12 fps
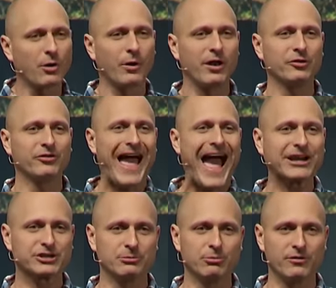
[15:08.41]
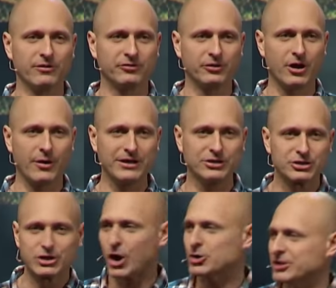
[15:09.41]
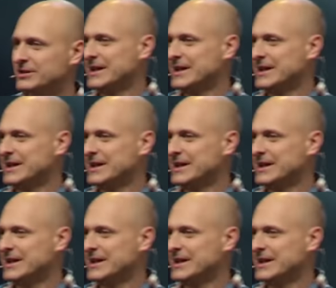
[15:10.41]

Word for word: in one of those action movies. You know, he just goes and